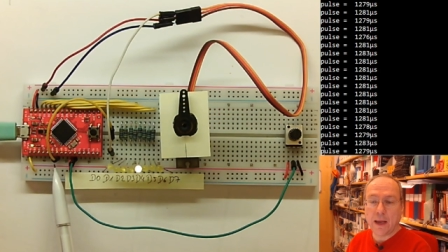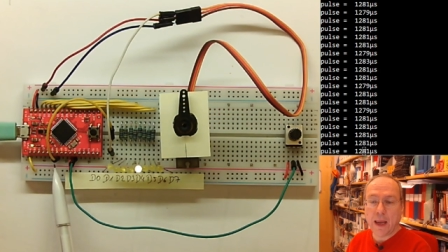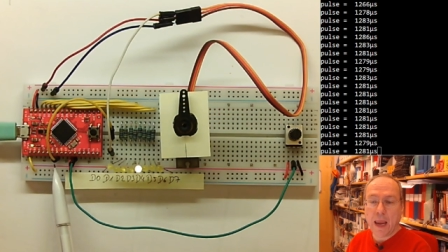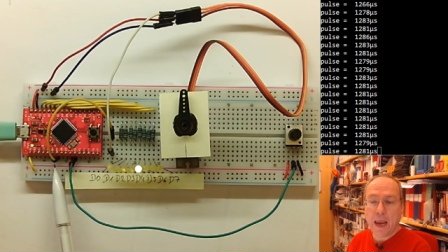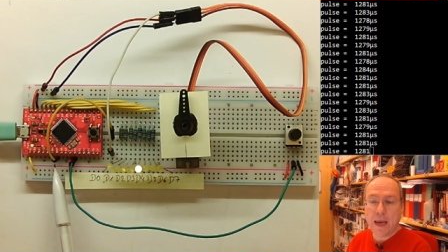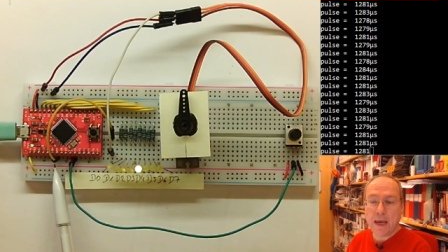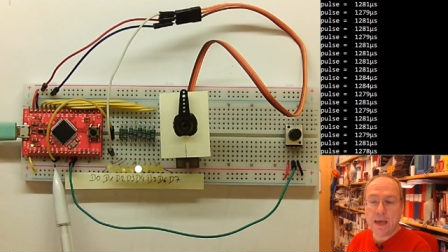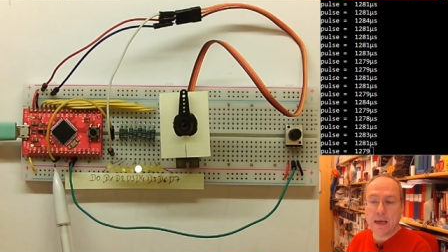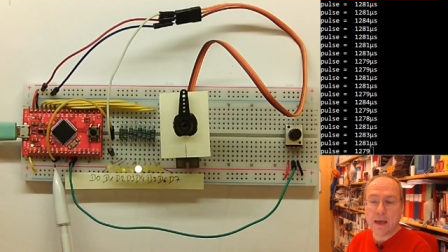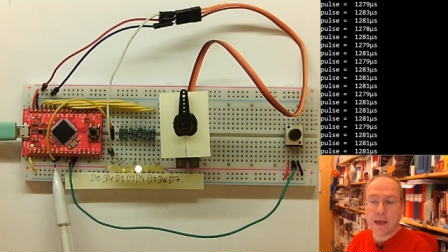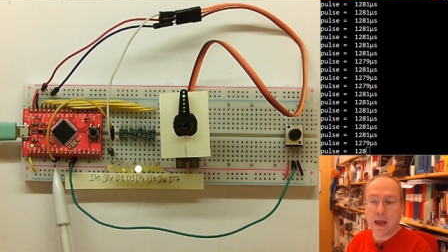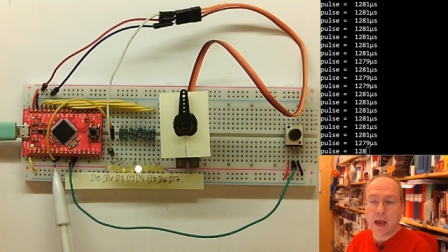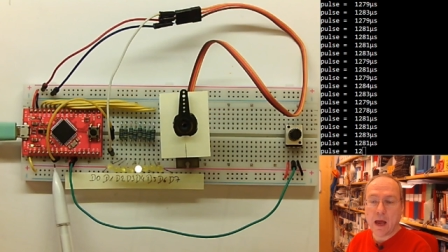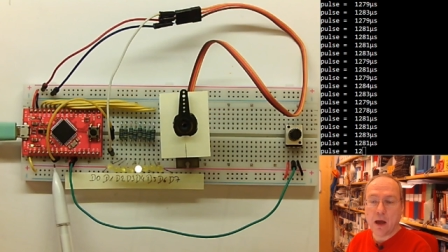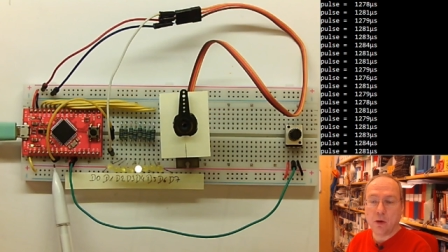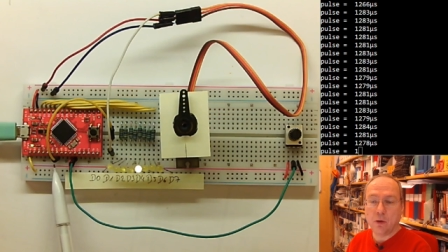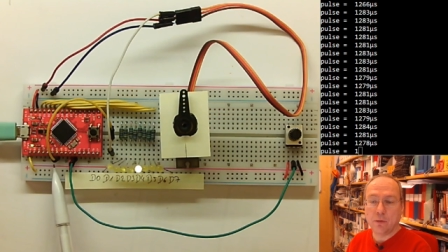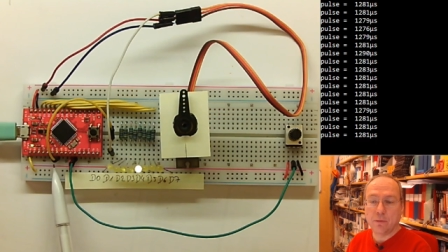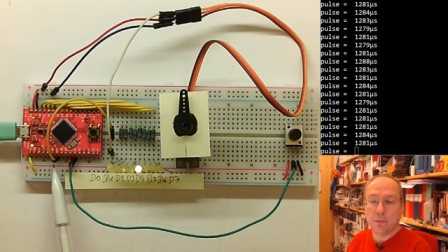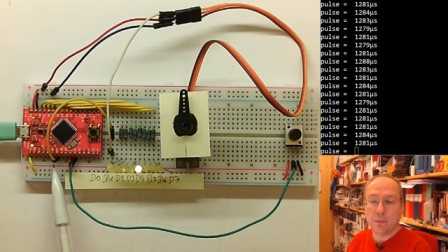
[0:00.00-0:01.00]
A
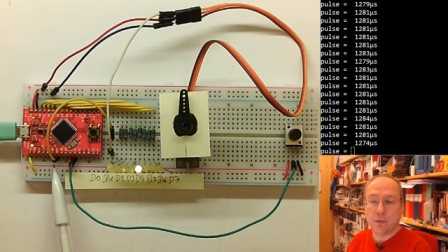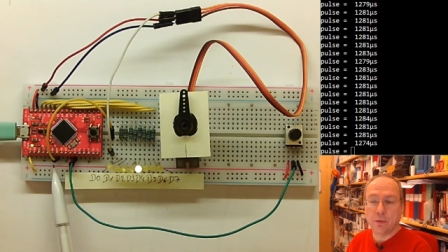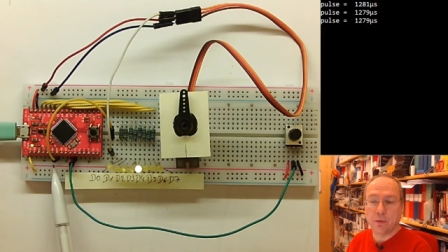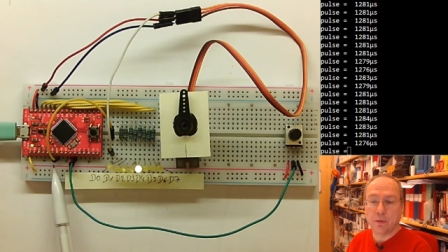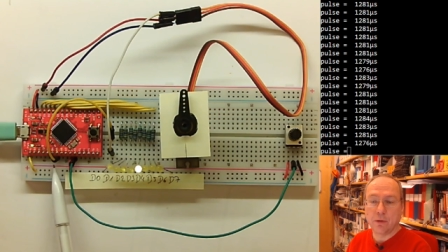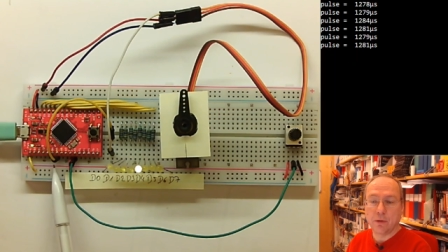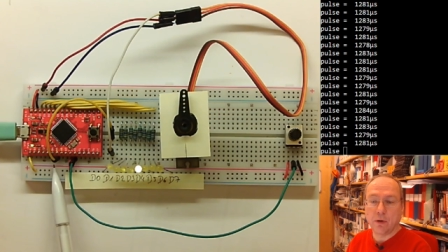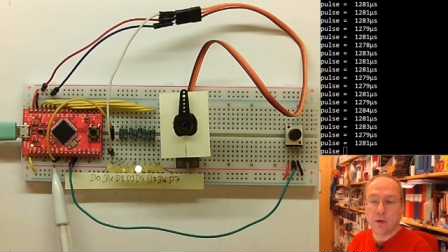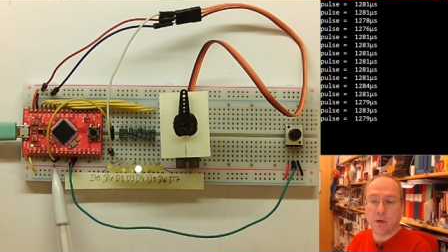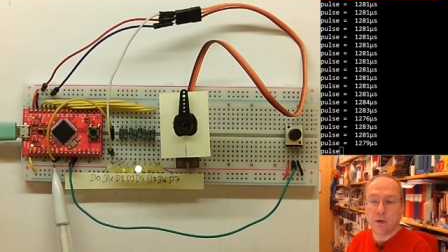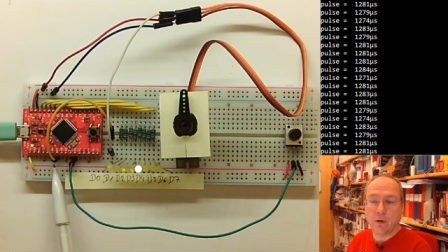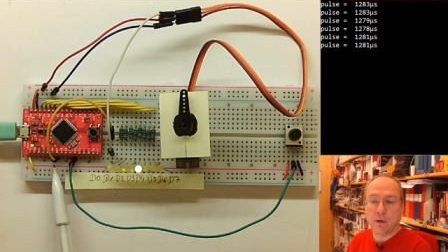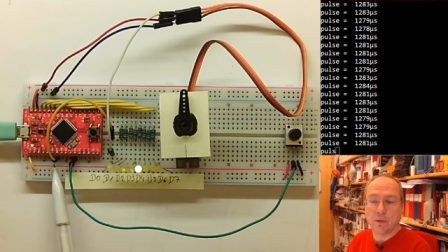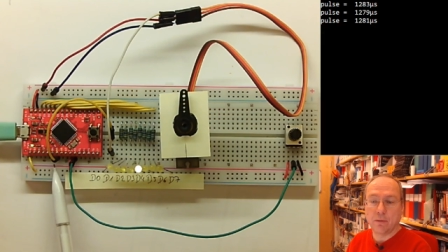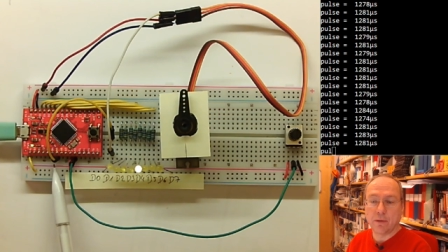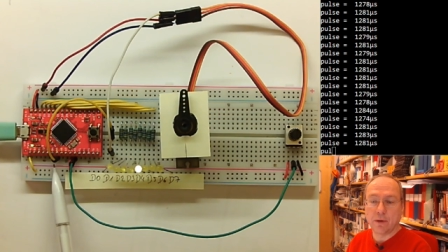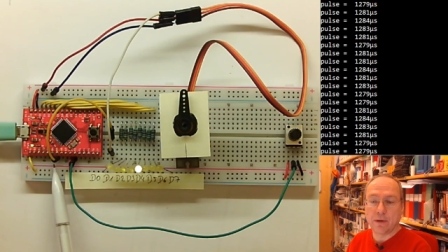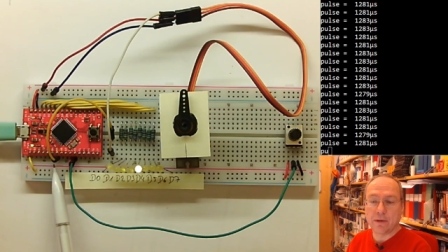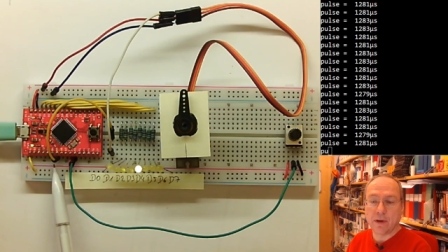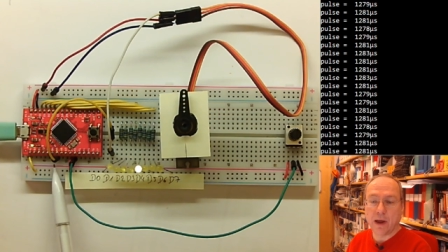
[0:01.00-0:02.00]
output
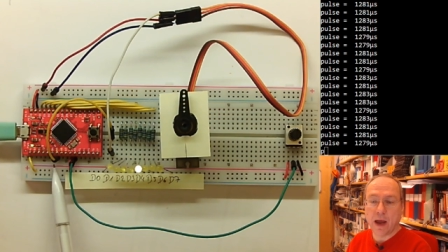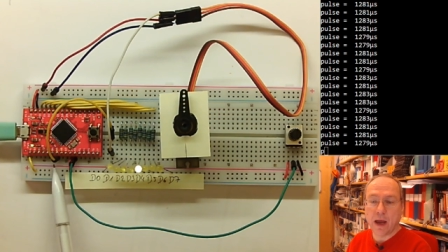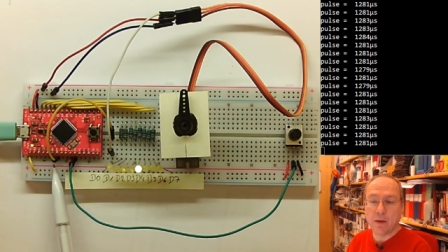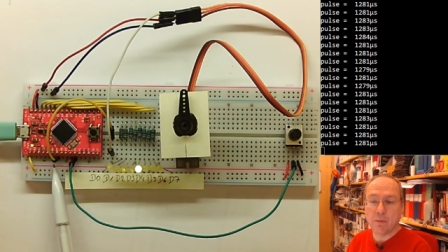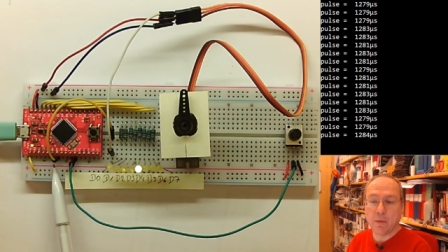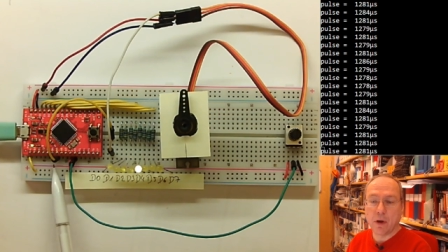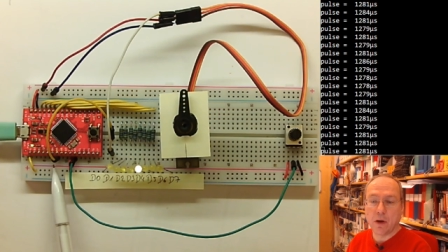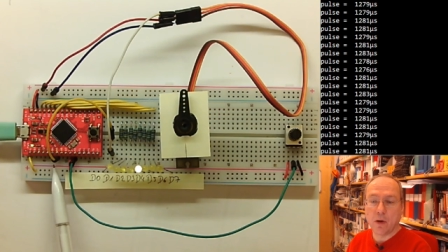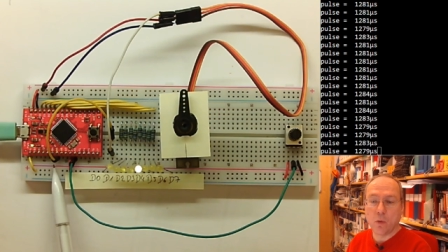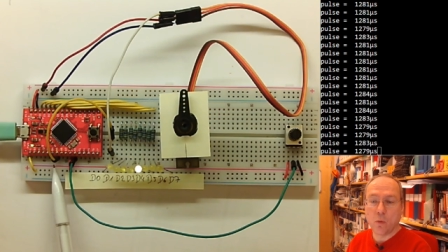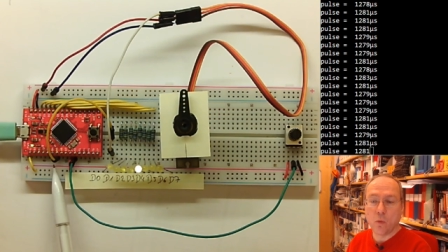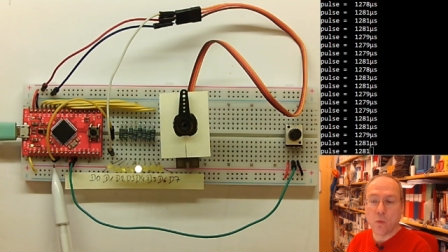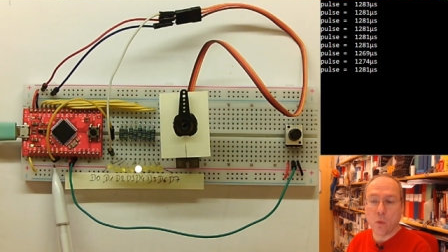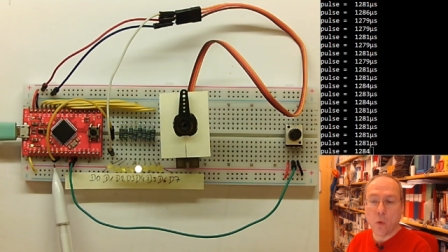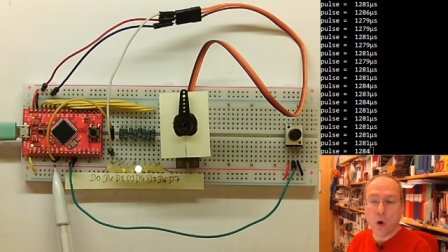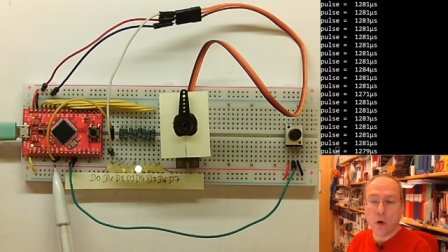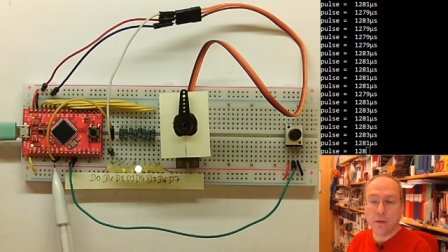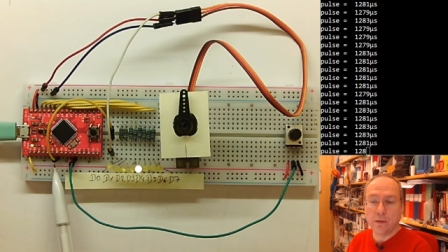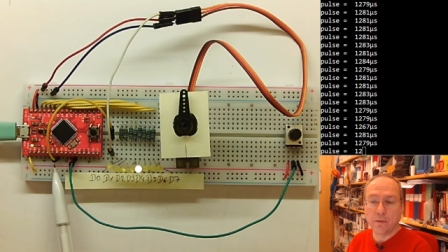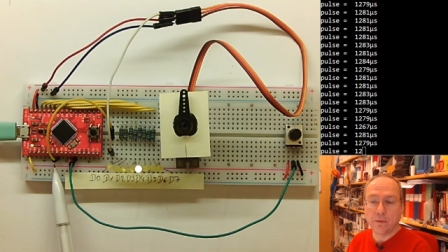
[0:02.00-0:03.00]
of timer
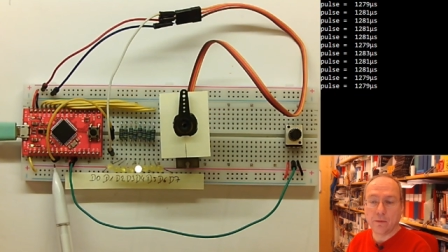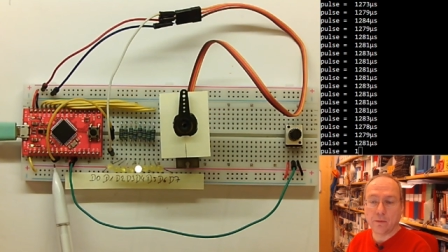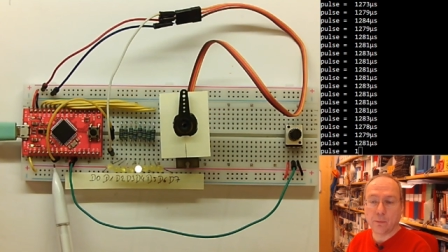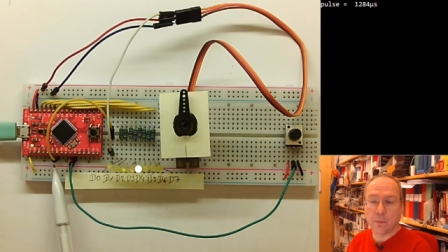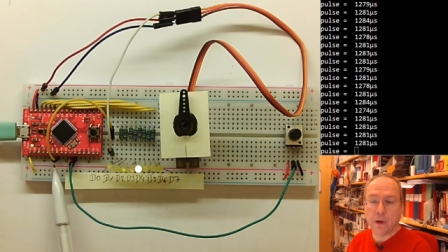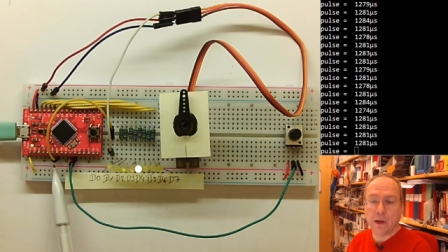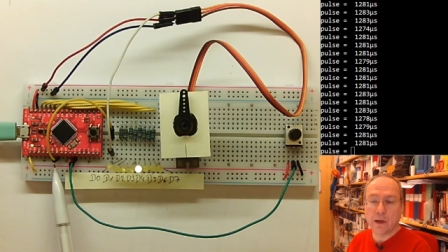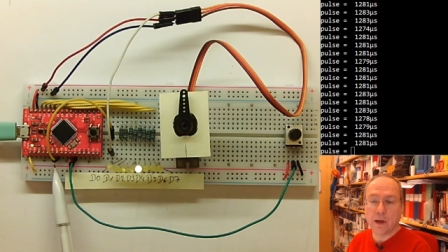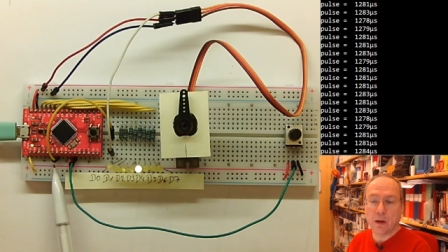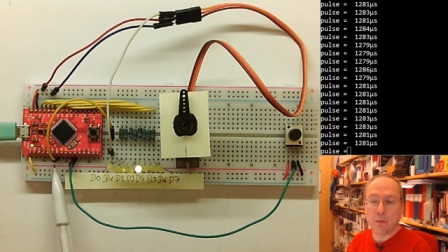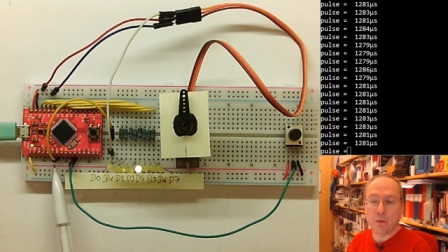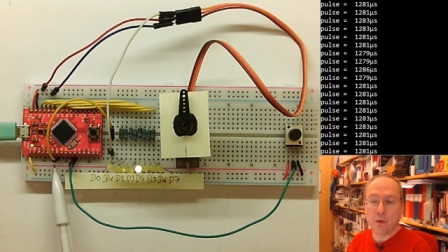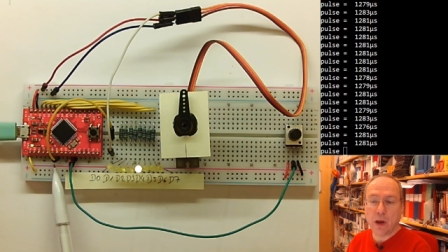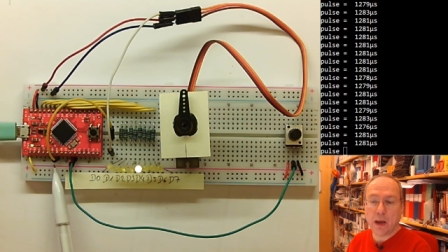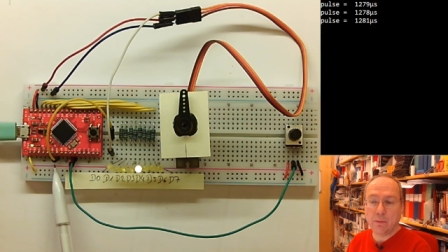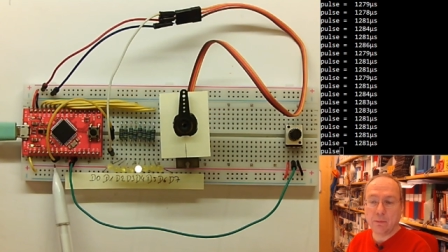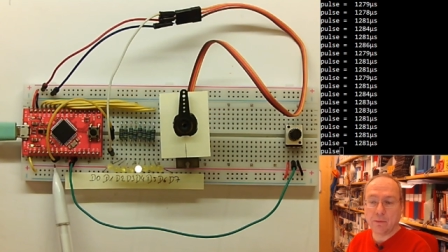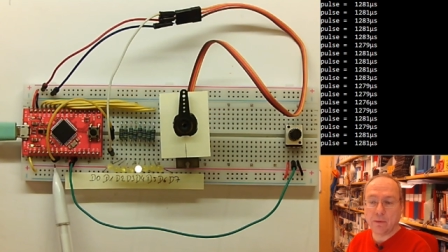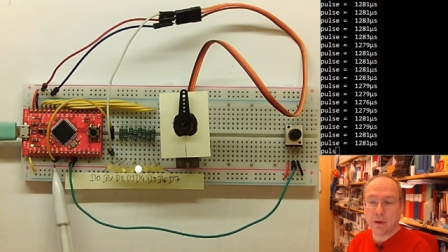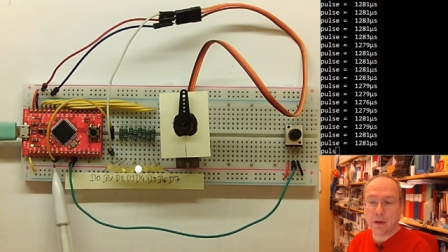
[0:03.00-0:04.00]
1's
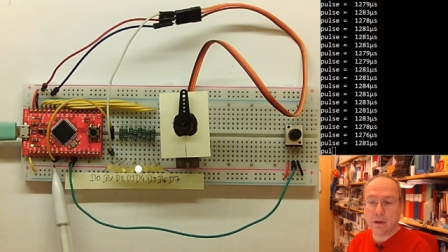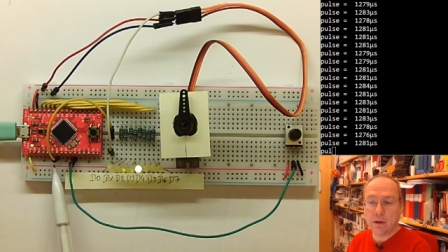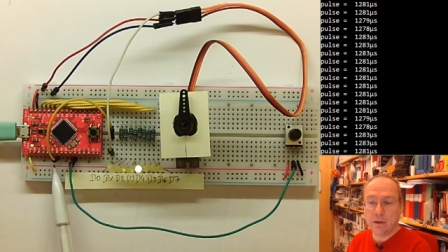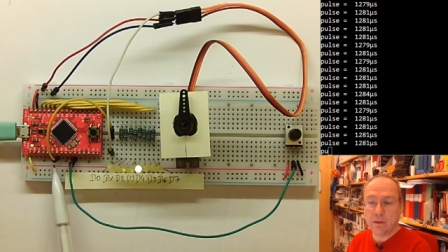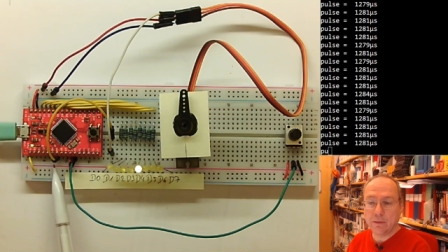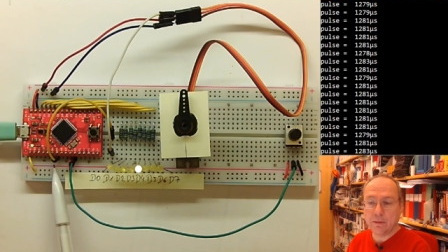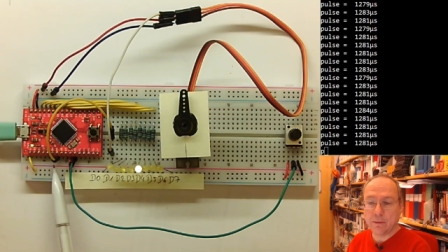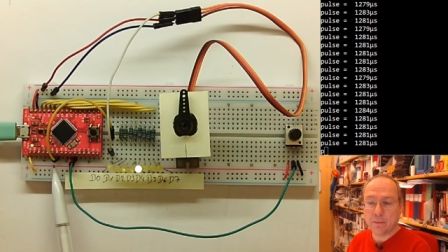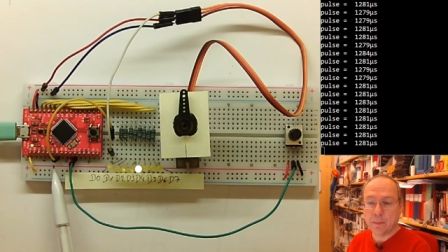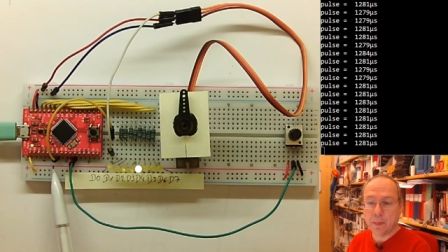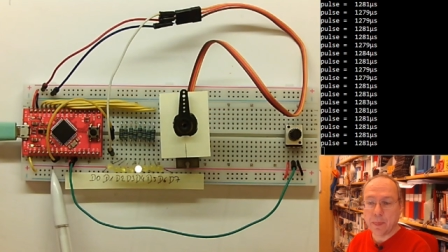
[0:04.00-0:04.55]
PWM signals.